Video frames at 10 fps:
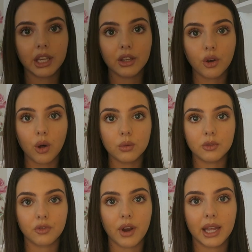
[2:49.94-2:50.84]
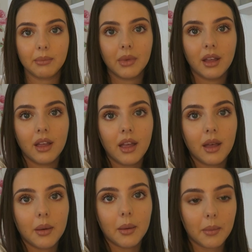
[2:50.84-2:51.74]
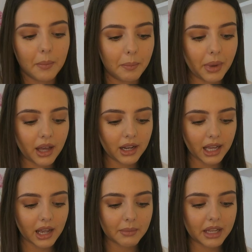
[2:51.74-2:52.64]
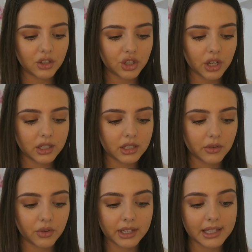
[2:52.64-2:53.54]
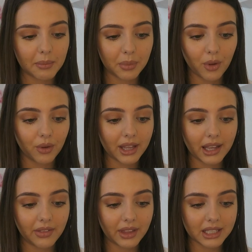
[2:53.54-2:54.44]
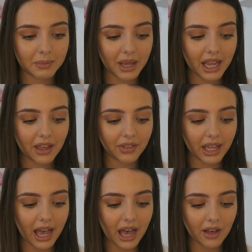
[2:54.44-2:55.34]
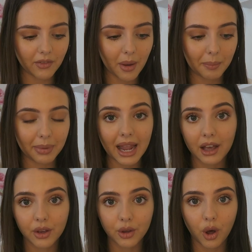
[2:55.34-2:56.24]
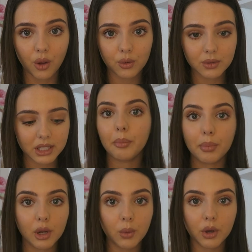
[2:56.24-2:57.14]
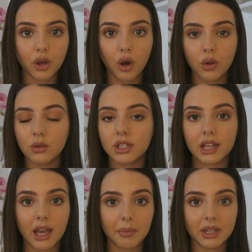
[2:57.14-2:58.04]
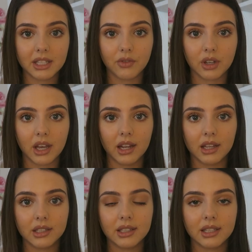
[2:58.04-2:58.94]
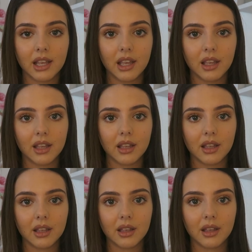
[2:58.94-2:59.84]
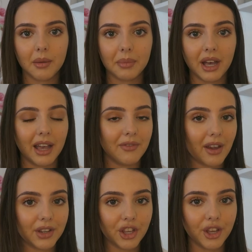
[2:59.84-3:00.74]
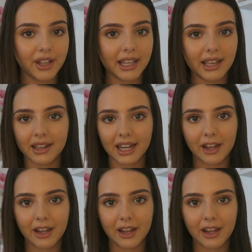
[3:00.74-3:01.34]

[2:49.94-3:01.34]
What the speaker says: the gold frame. But like I mentioned, for example, in this pair, they have black and gold, blue and gold, a couple of different colours. But I'm very girly and I